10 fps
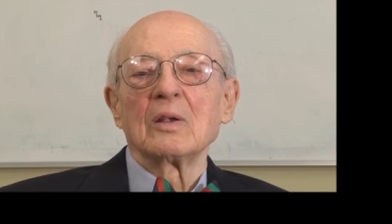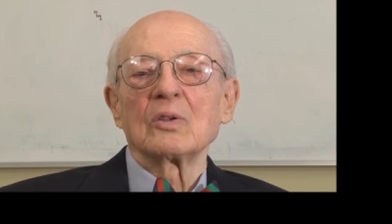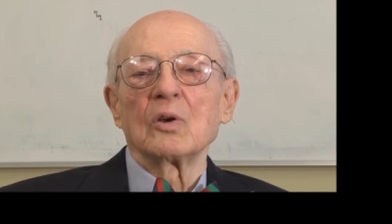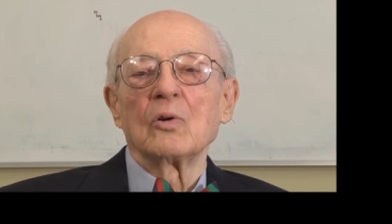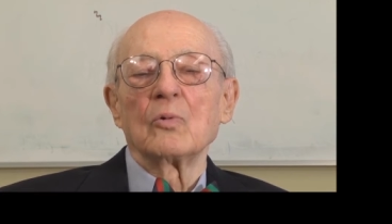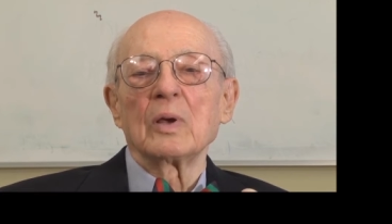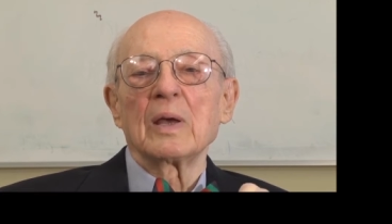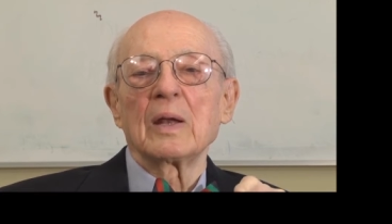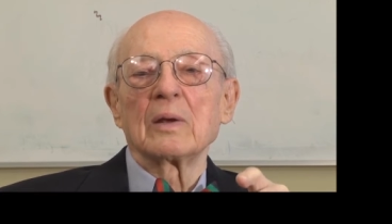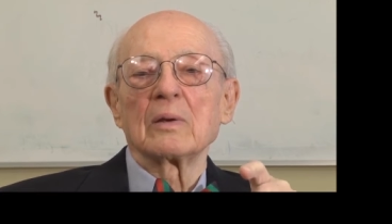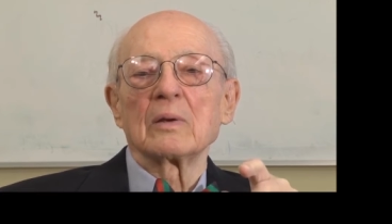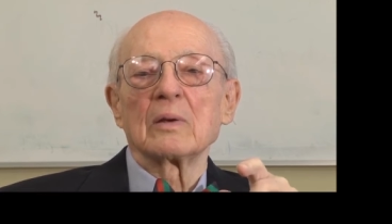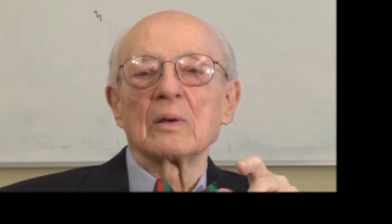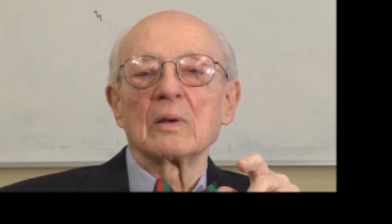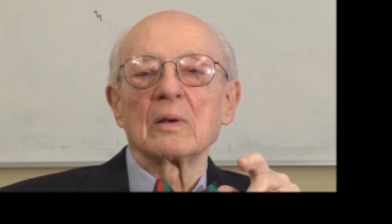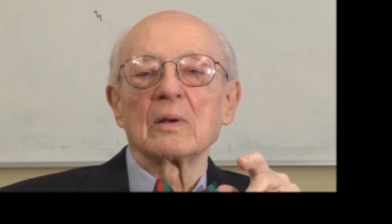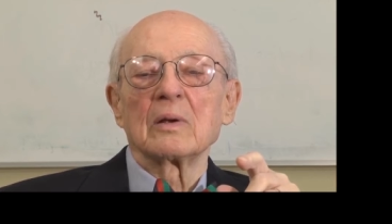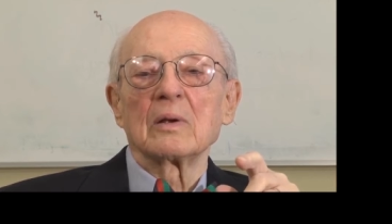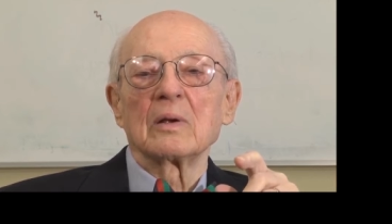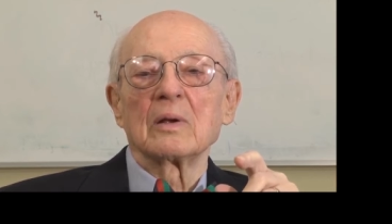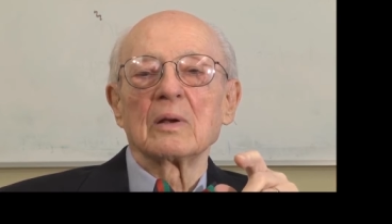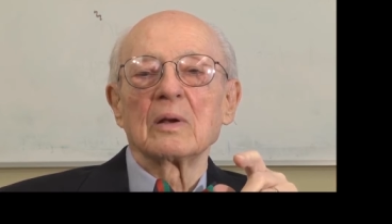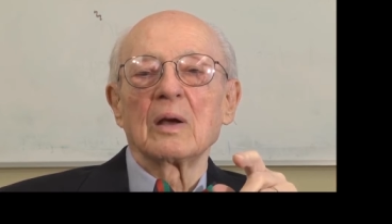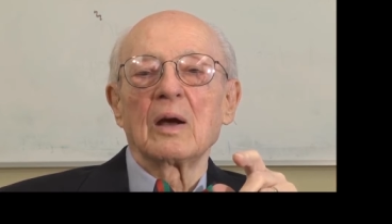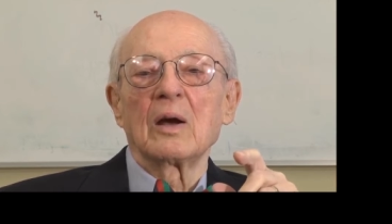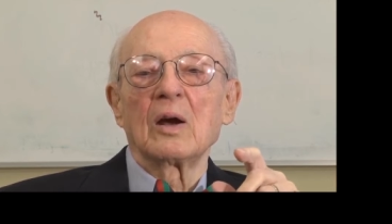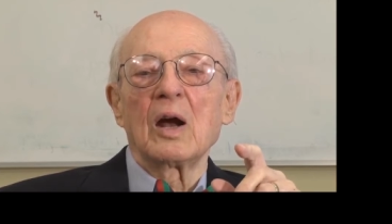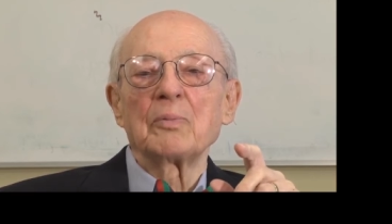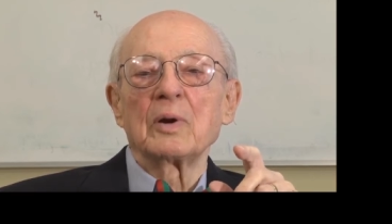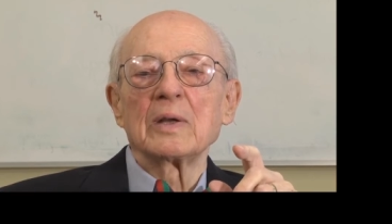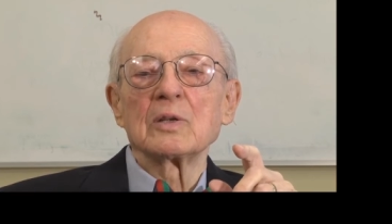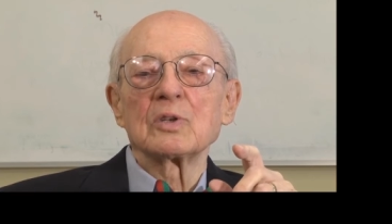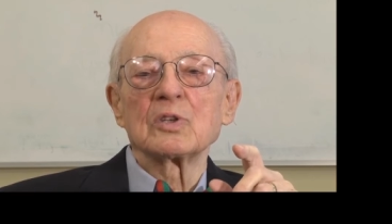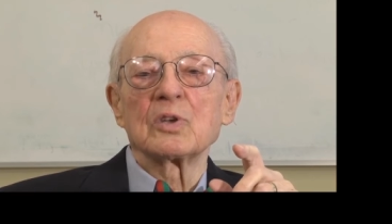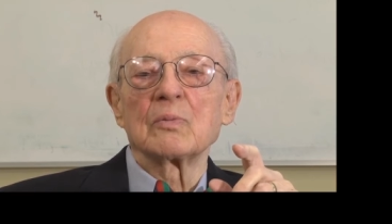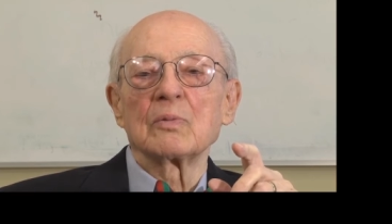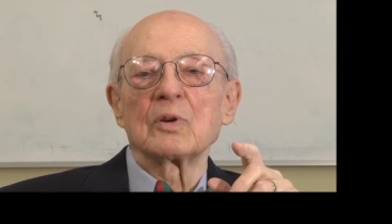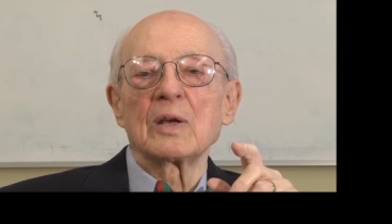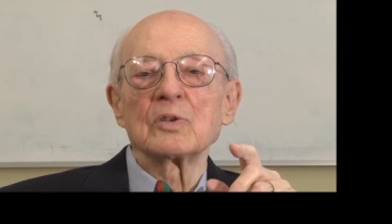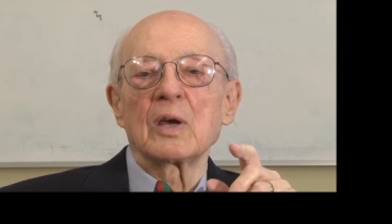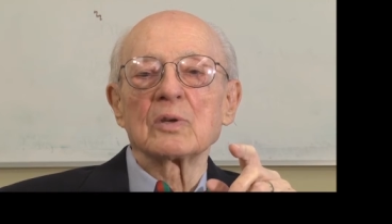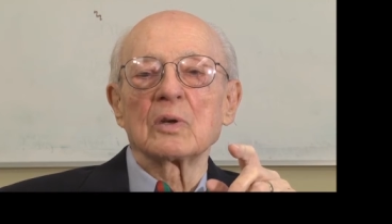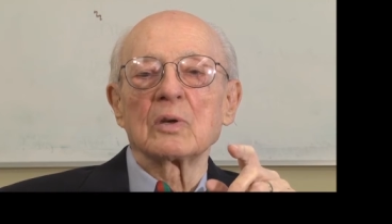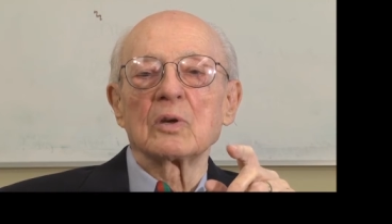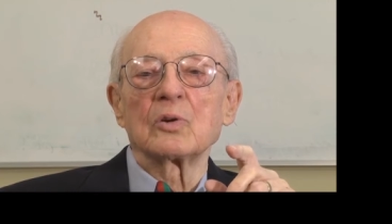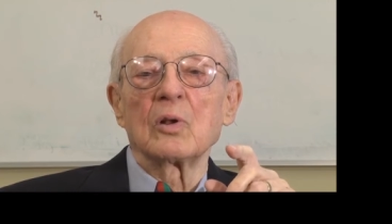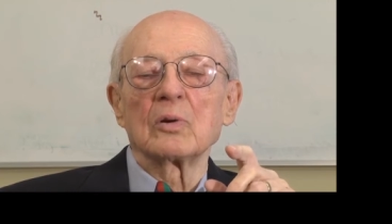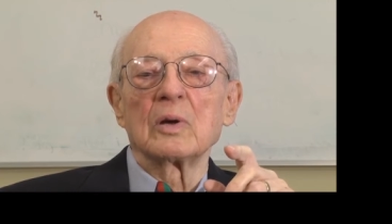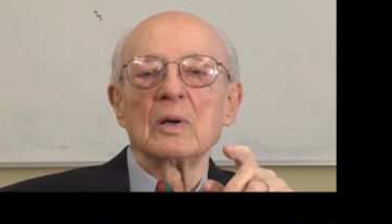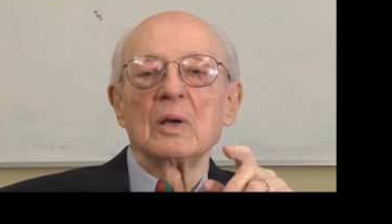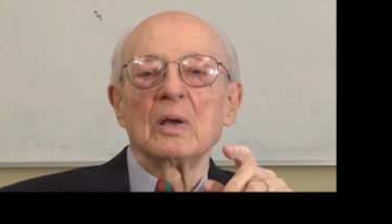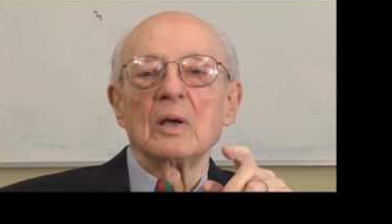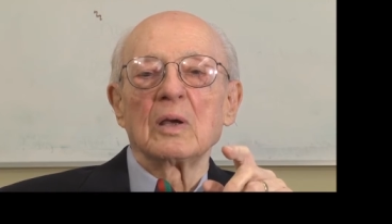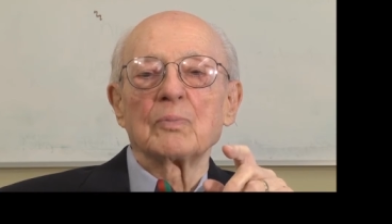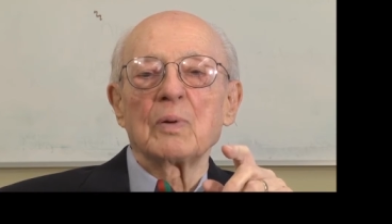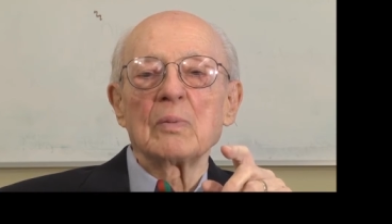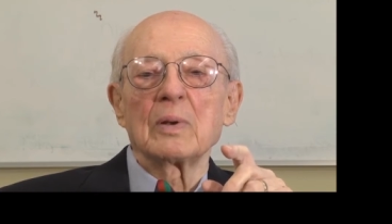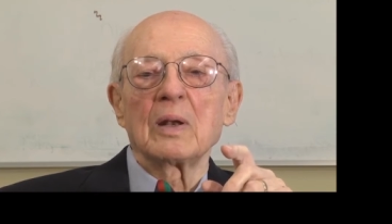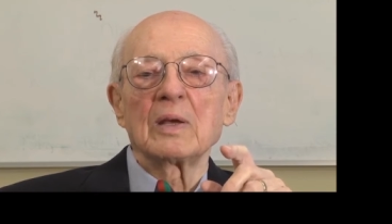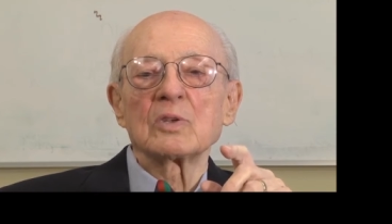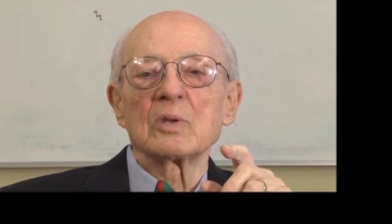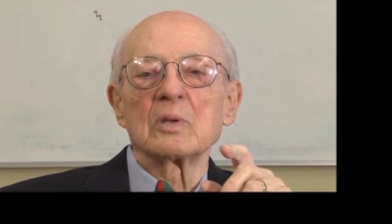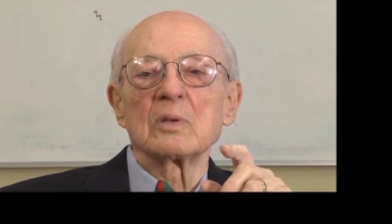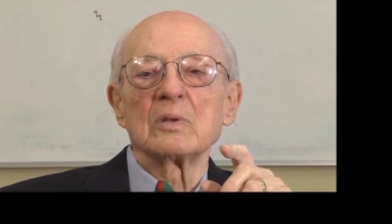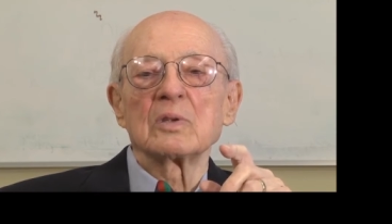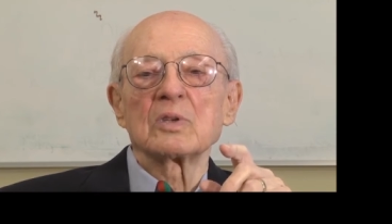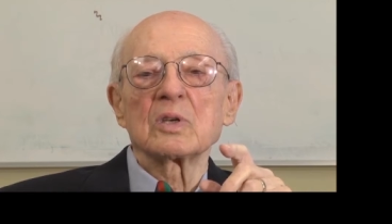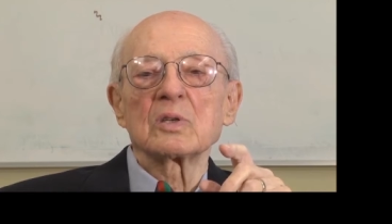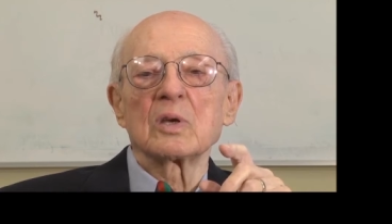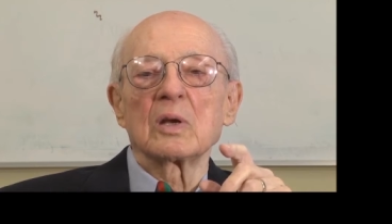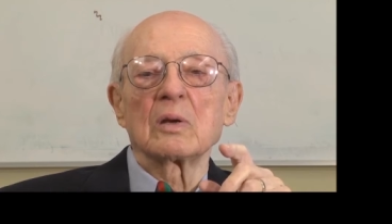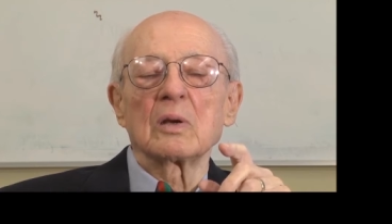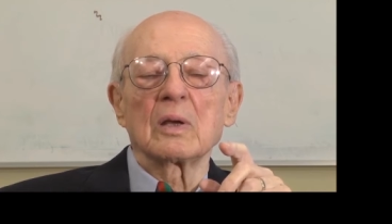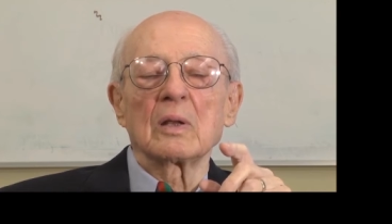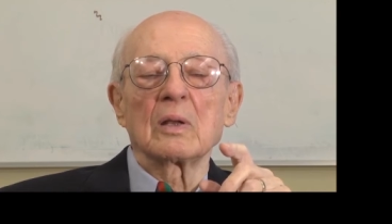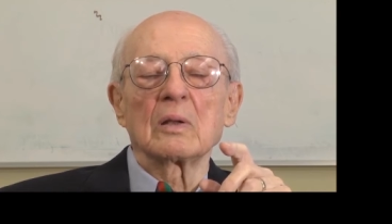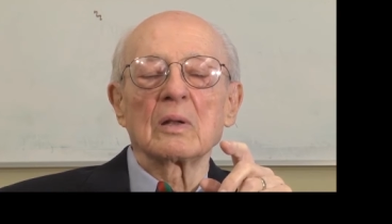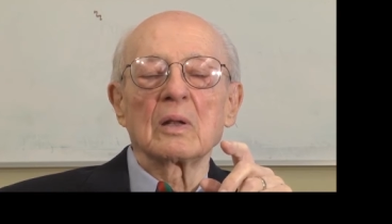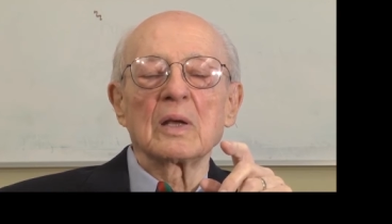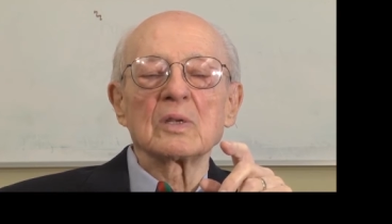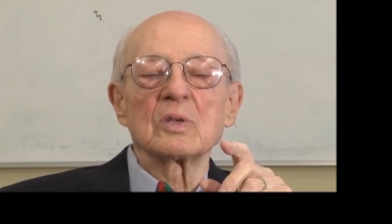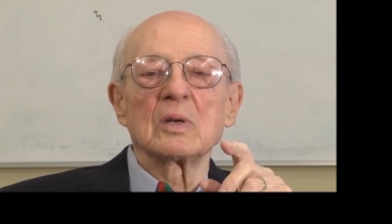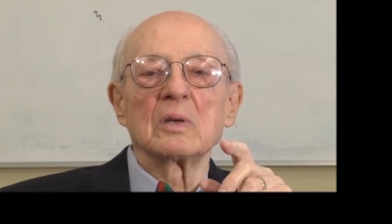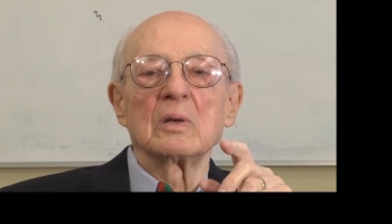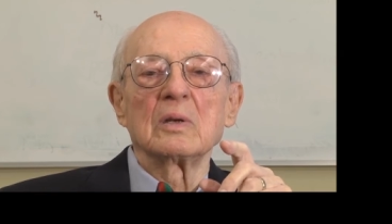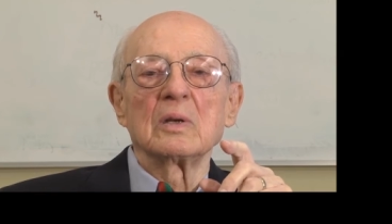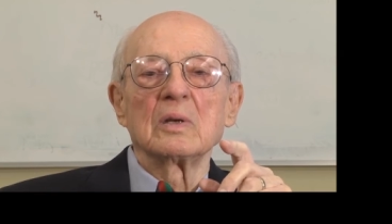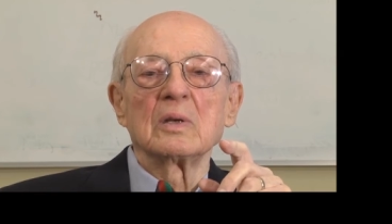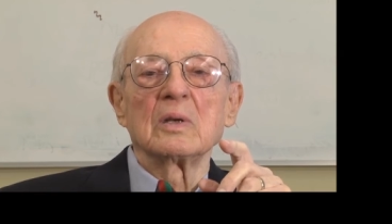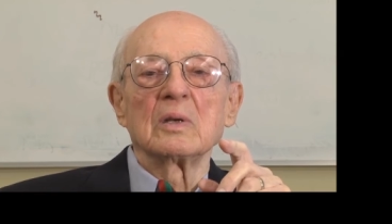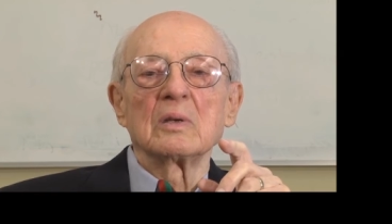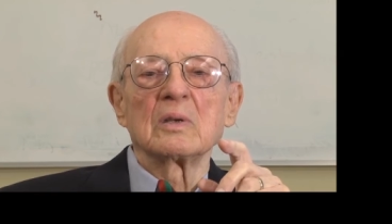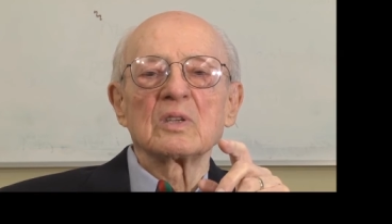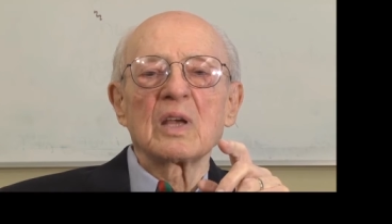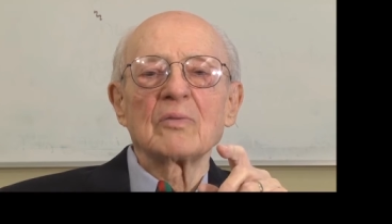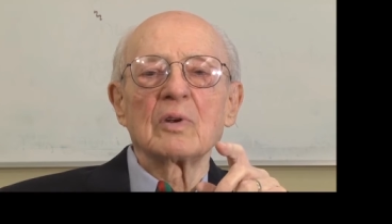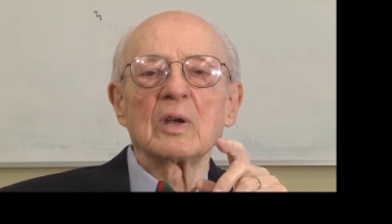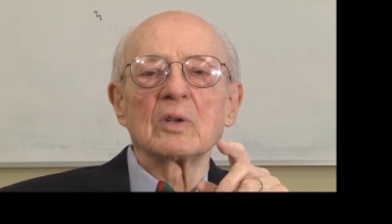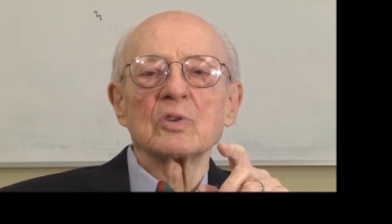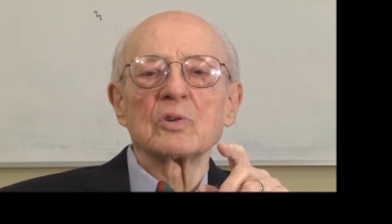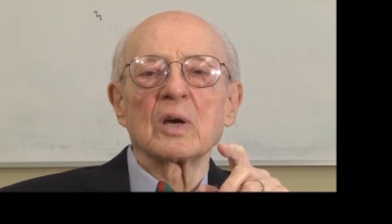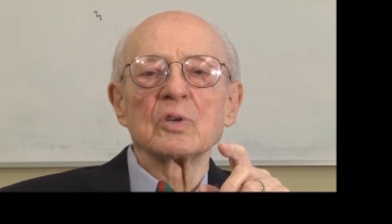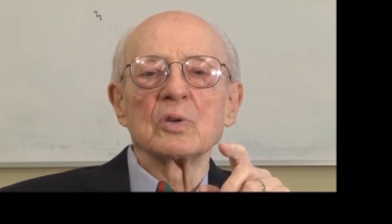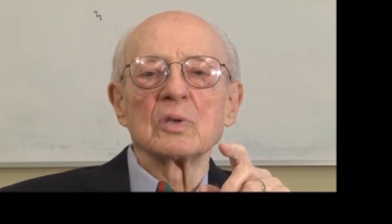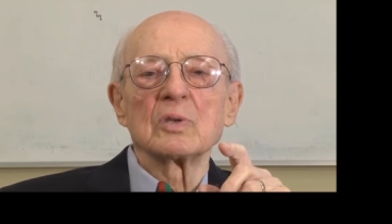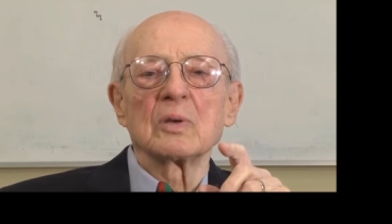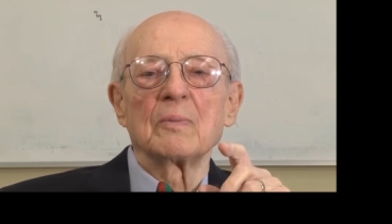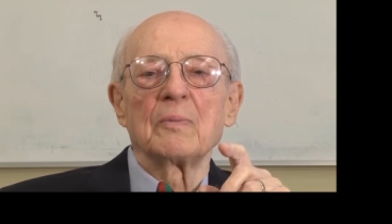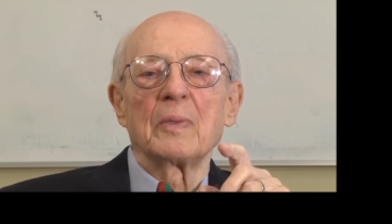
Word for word: So we had a our operating system transaction controller is probably less than 600, less than 70 instructions